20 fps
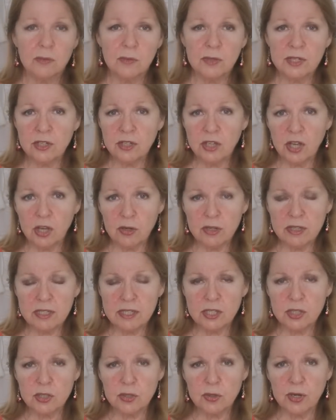When you go to
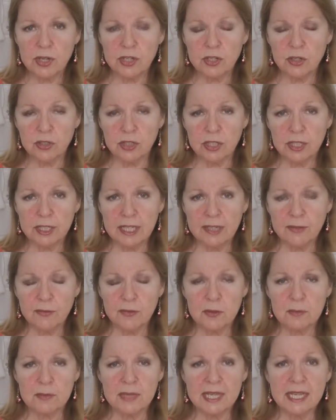the store and you're looking
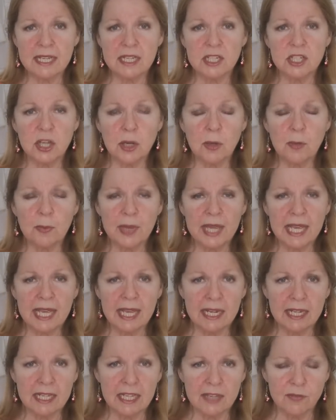for meat, don't
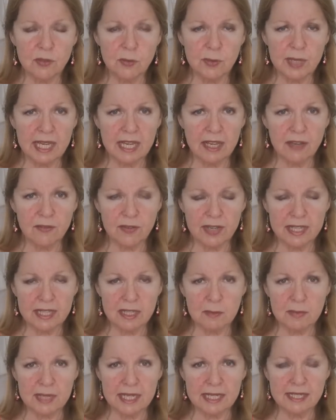panic if you can't
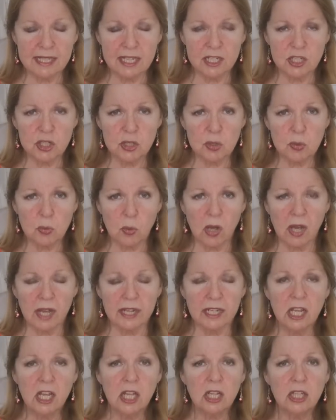find the meats that you
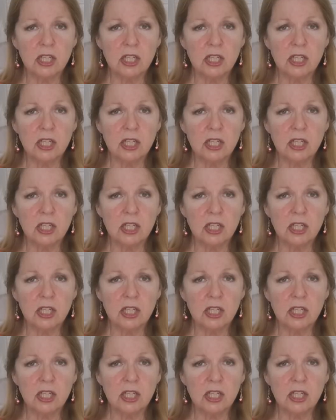want.